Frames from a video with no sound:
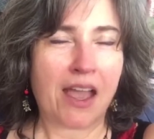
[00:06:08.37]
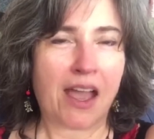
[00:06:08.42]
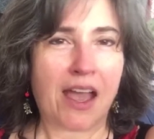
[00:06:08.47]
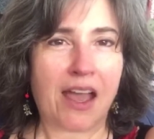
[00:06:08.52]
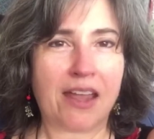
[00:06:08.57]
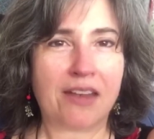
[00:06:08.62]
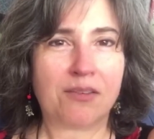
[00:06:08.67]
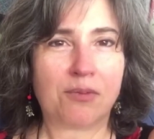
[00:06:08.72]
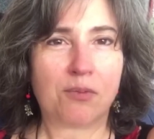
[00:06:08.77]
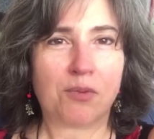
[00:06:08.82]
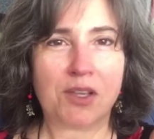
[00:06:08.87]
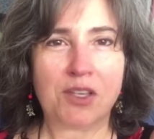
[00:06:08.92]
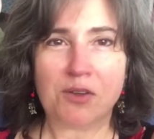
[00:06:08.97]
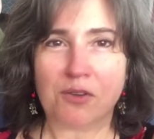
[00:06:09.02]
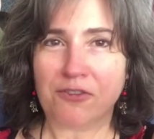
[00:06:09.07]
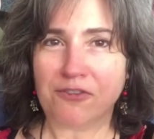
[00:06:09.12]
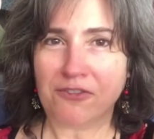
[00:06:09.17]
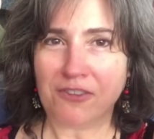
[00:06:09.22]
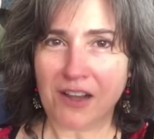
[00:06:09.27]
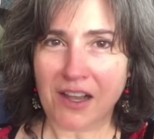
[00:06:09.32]
And what
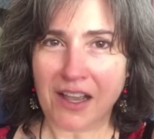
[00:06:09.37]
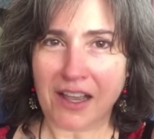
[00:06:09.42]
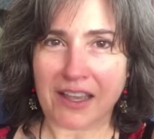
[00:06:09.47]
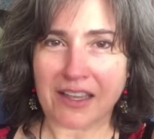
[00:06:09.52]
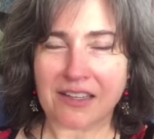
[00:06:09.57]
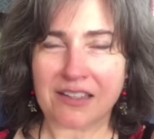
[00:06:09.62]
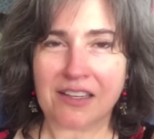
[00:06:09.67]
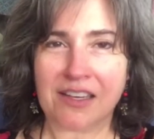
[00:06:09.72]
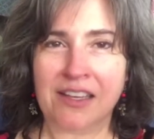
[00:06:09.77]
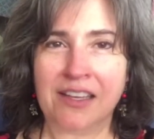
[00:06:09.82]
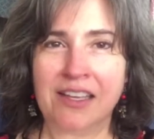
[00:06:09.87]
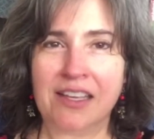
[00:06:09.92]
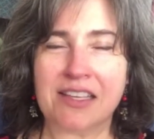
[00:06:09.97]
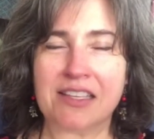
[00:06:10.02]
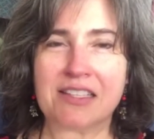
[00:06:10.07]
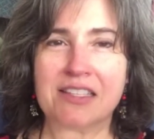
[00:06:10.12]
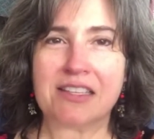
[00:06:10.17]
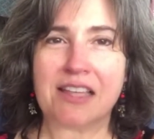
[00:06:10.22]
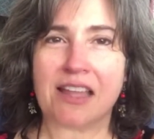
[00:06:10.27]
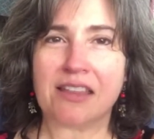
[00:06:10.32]
you'll find
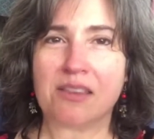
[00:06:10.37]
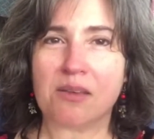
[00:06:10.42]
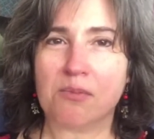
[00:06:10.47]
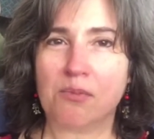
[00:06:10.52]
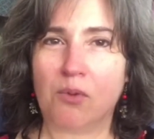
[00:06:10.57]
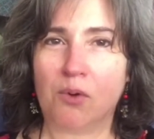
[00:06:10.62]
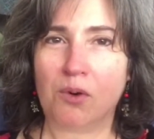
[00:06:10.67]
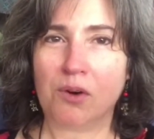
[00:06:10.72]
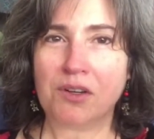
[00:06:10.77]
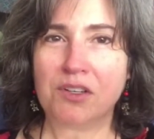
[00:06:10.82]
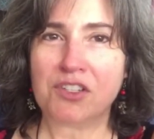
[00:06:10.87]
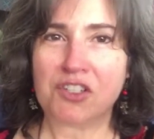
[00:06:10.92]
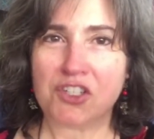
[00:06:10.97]
is that the more